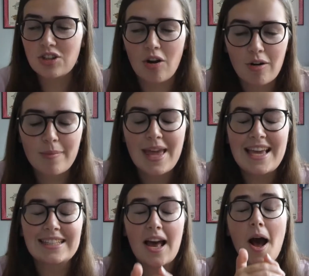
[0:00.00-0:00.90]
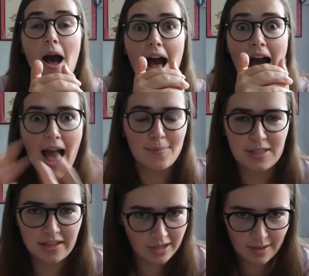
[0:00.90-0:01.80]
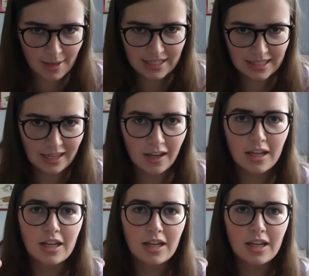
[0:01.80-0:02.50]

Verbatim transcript: Durham is absolutely amazing